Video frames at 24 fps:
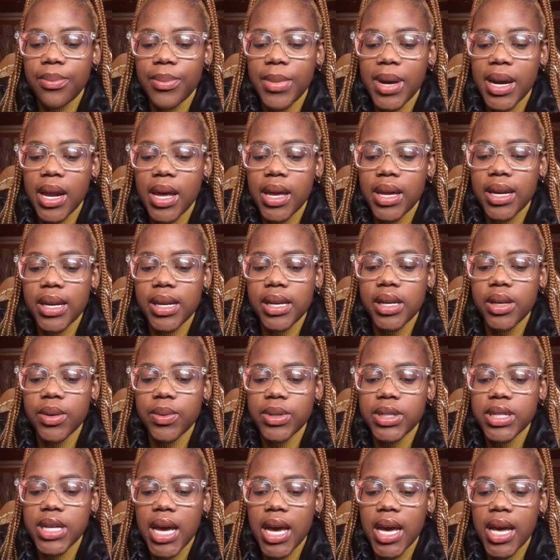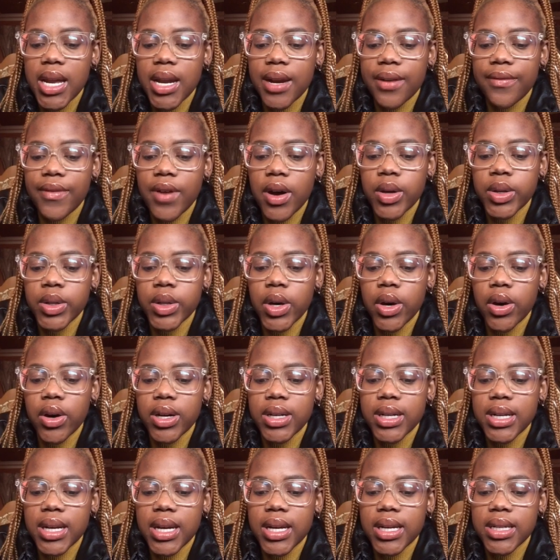but I really wish I hadn't found
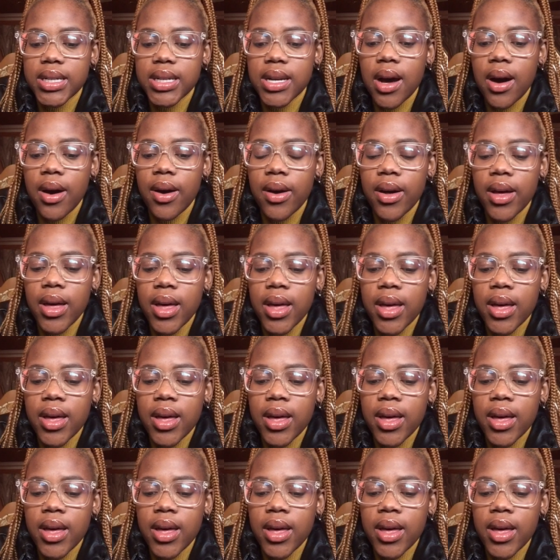God right now,